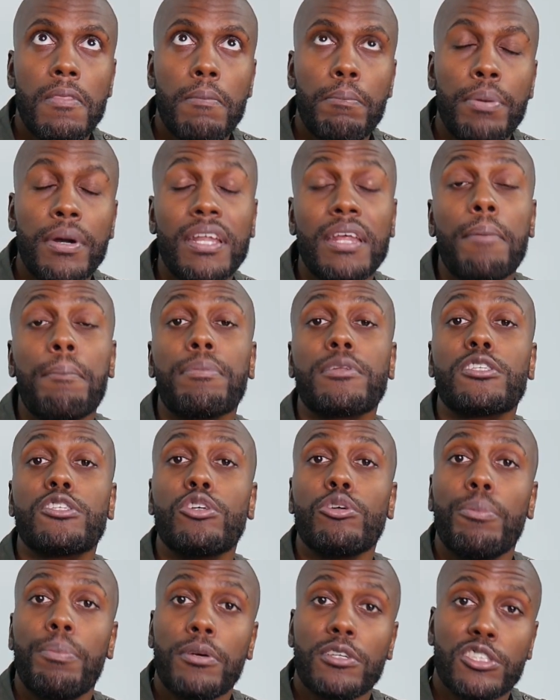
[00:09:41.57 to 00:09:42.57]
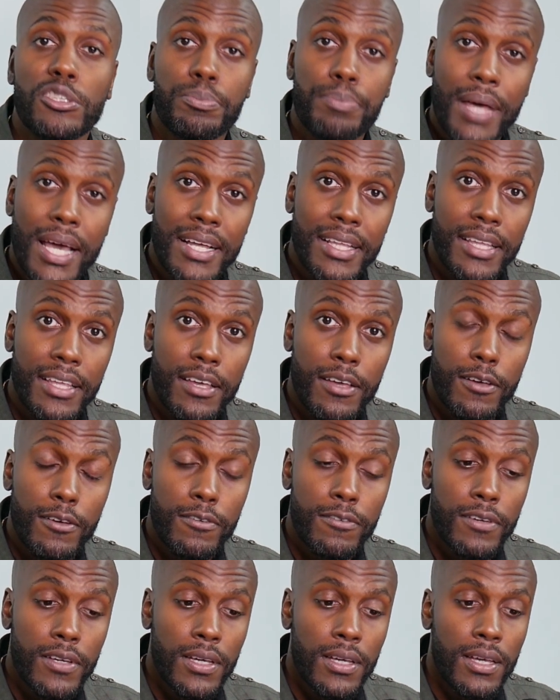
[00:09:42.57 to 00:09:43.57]
put into
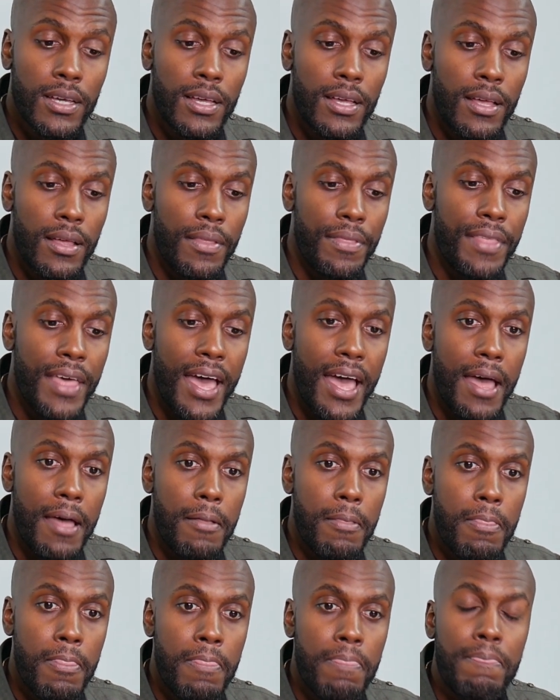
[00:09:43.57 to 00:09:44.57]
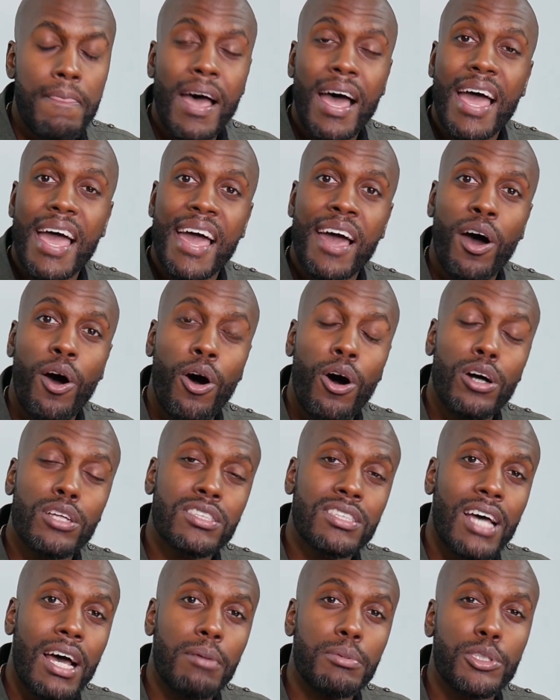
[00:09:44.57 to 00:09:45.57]
perspective that not at all
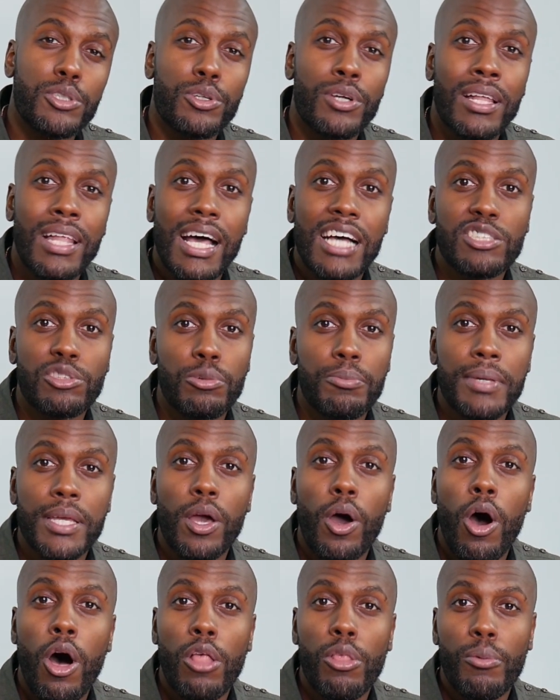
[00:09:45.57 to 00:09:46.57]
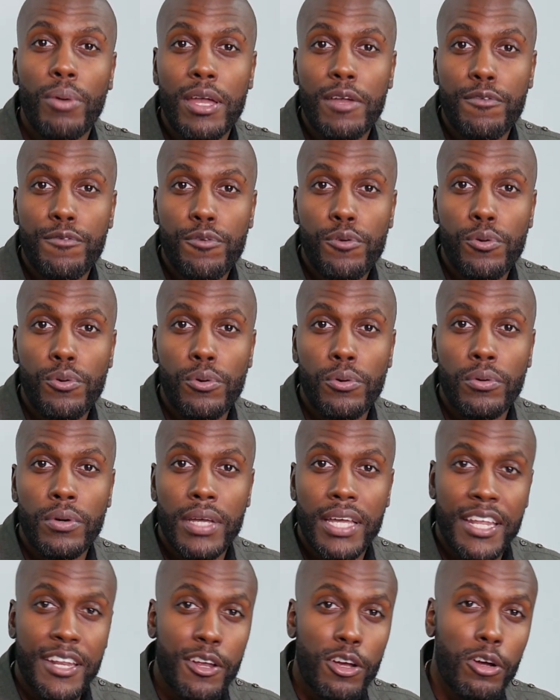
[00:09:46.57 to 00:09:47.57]
times. Your glass will be all the way full.
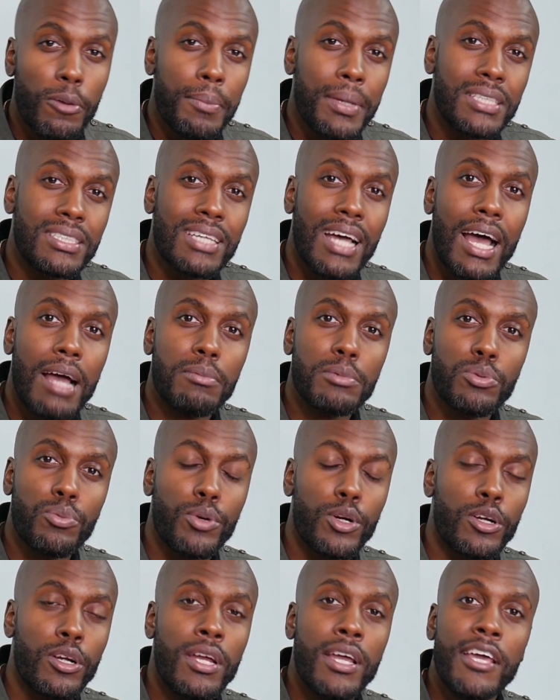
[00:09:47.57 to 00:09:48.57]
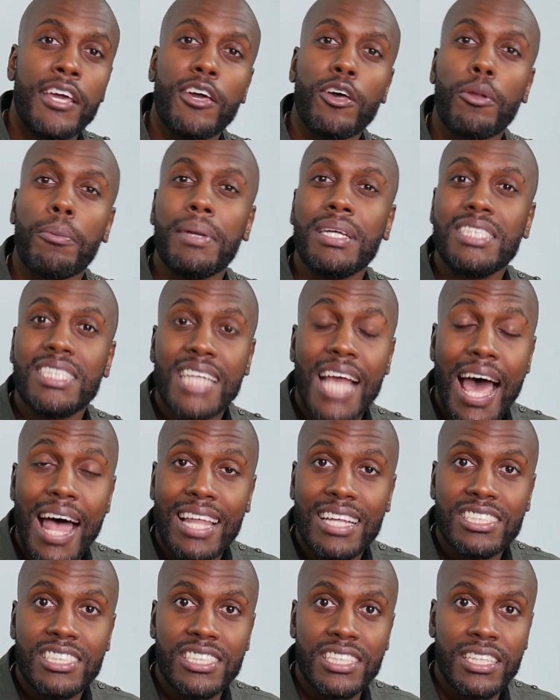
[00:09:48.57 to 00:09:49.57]
And there will be times where it'll be
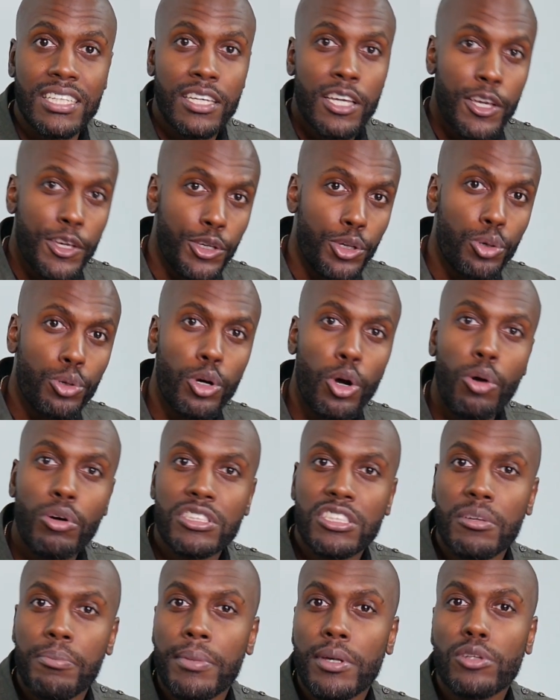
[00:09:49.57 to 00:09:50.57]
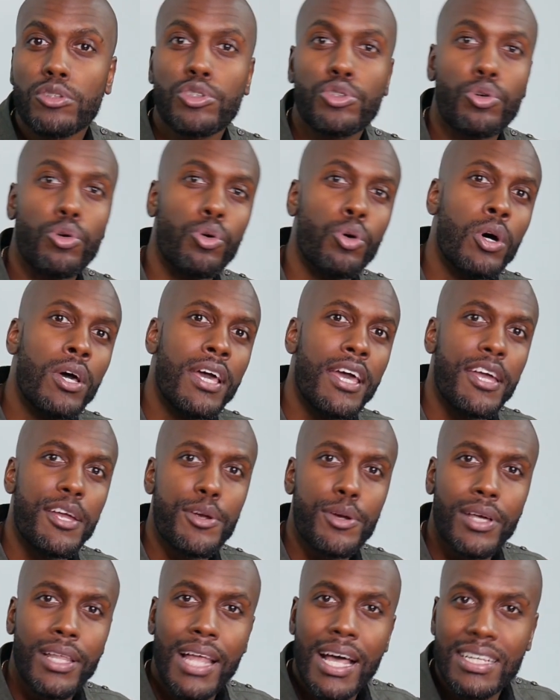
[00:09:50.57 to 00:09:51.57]
challenging. You'll go into middle school and
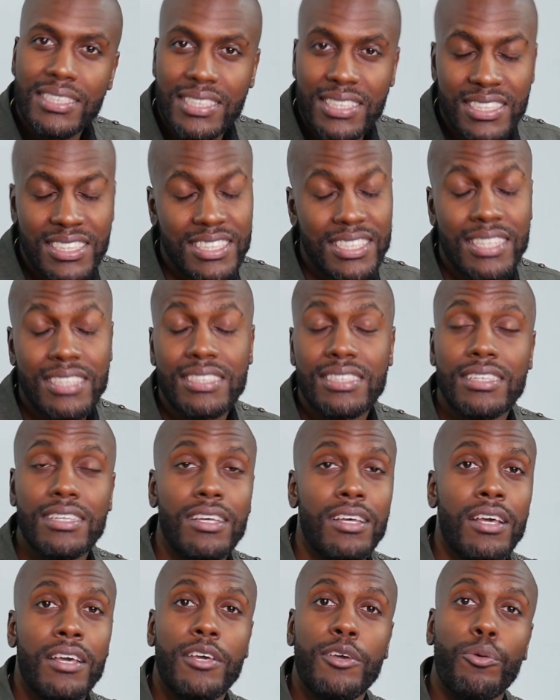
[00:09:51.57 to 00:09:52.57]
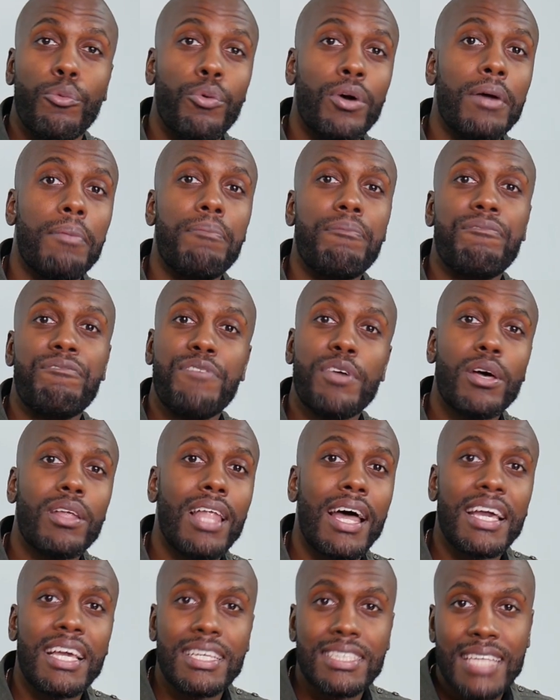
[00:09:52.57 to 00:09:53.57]
your glass is con- would feel
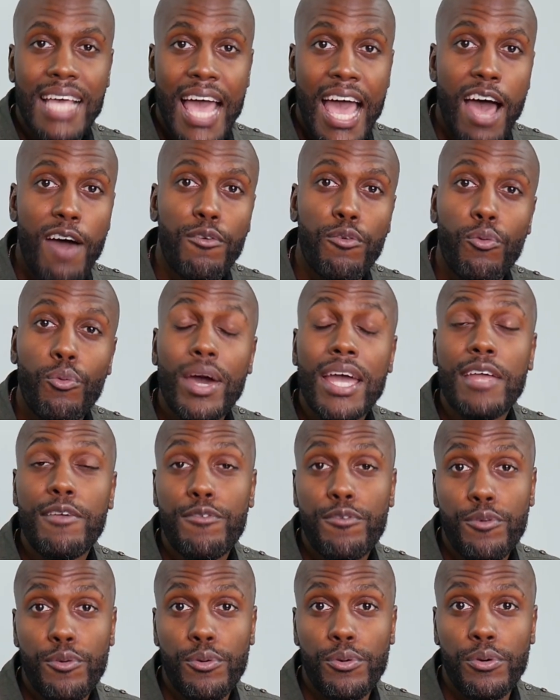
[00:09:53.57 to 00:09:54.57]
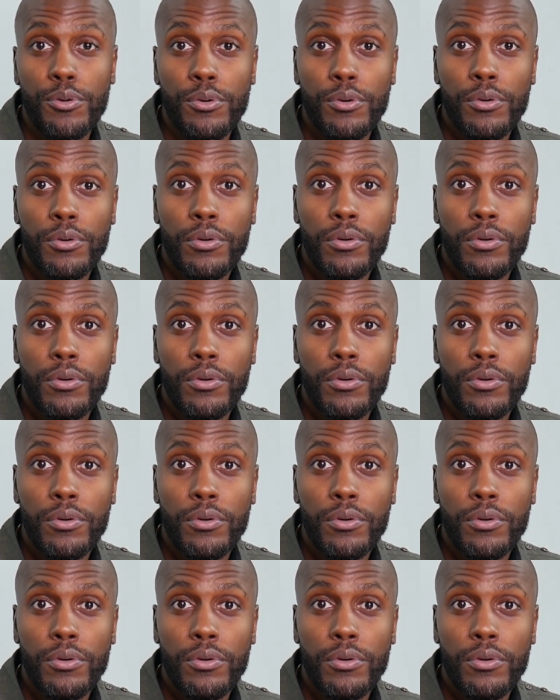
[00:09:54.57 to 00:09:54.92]
like it's halfway full.